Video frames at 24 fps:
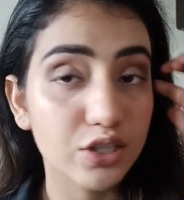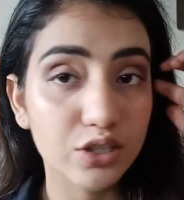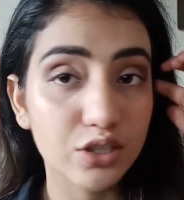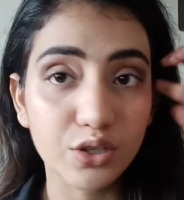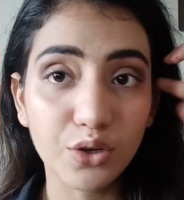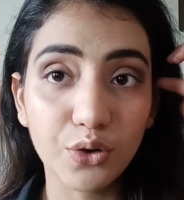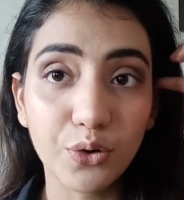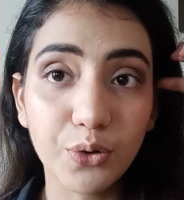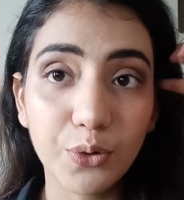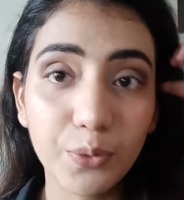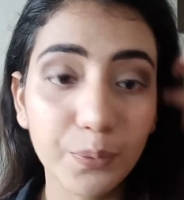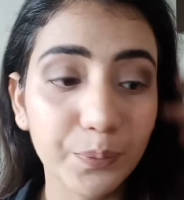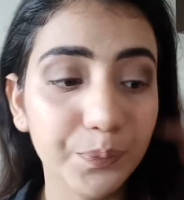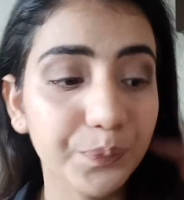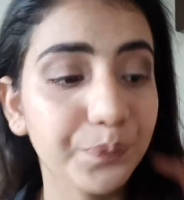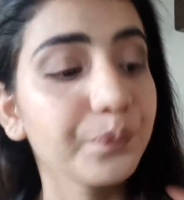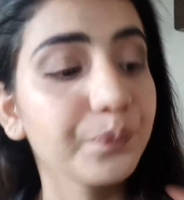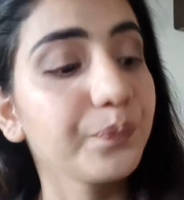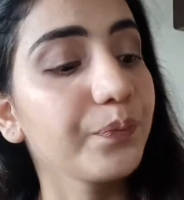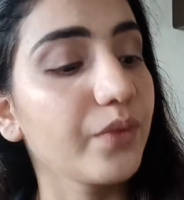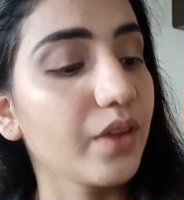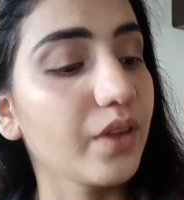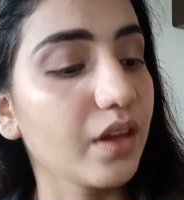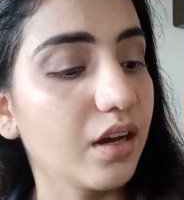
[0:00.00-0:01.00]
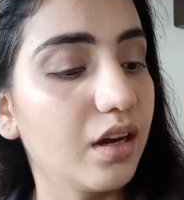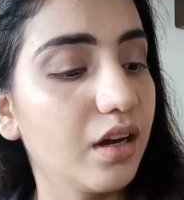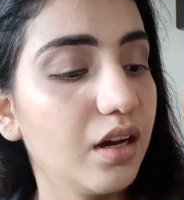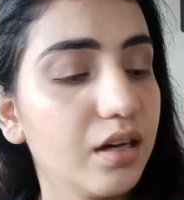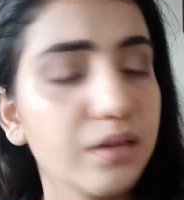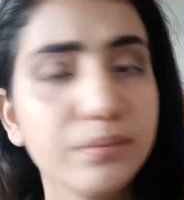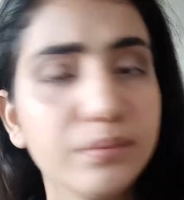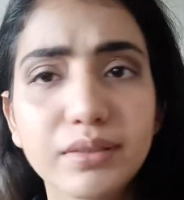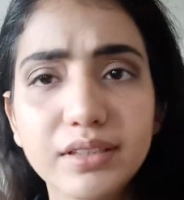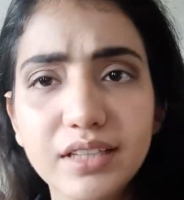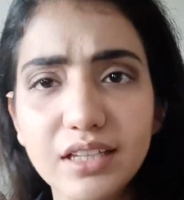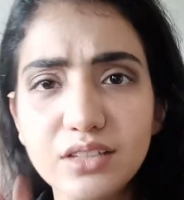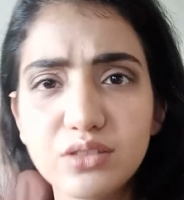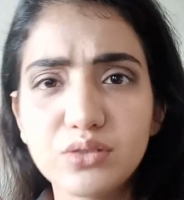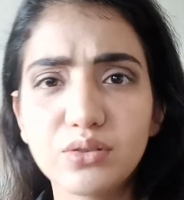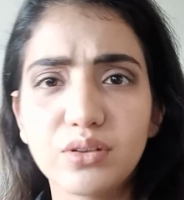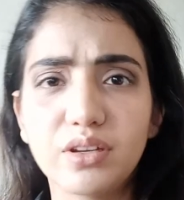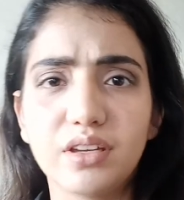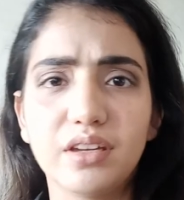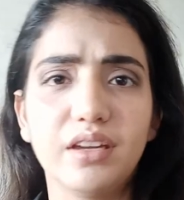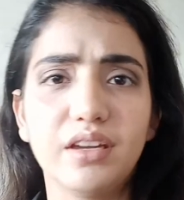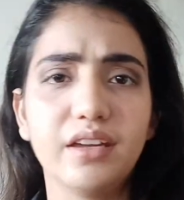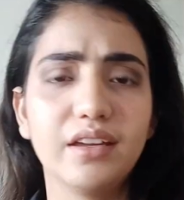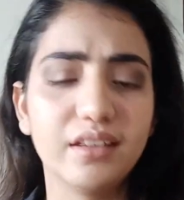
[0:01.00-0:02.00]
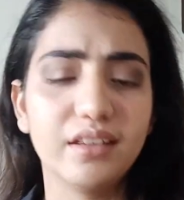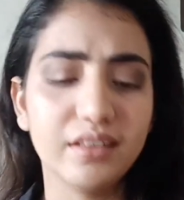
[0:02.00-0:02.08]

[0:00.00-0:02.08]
So but that's okay.